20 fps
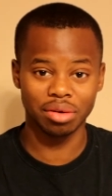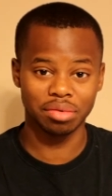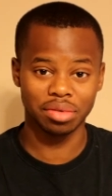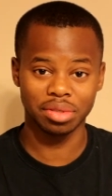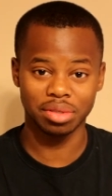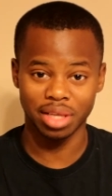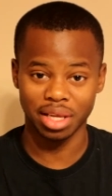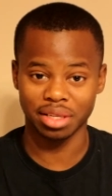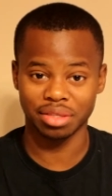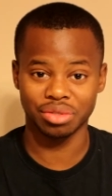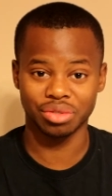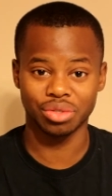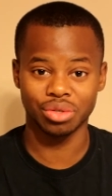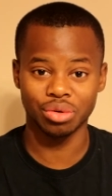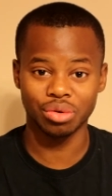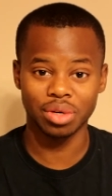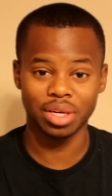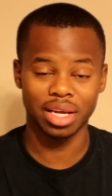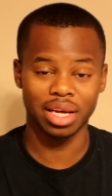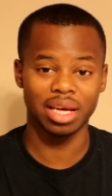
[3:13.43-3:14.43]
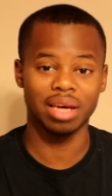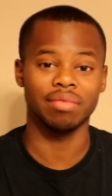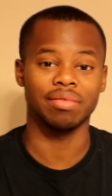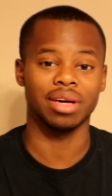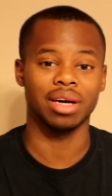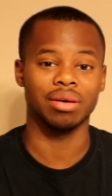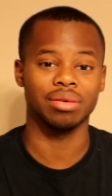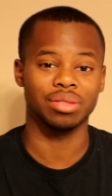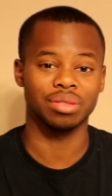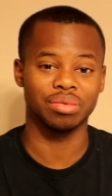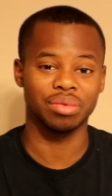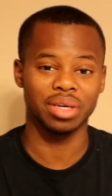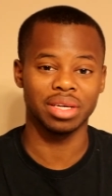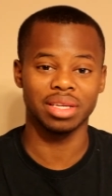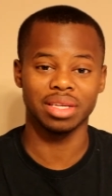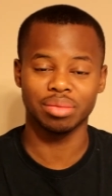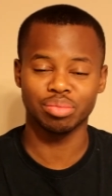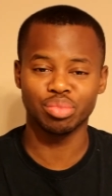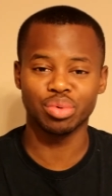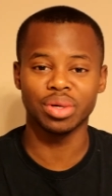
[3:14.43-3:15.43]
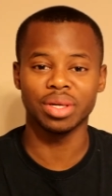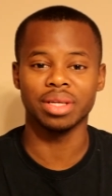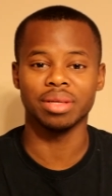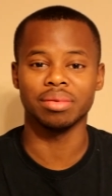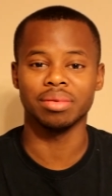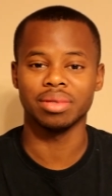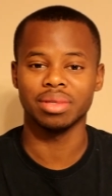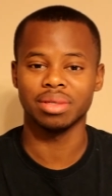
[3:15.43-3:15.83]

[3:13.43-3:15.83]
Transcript: It's like 2.5 hours away. That's pretty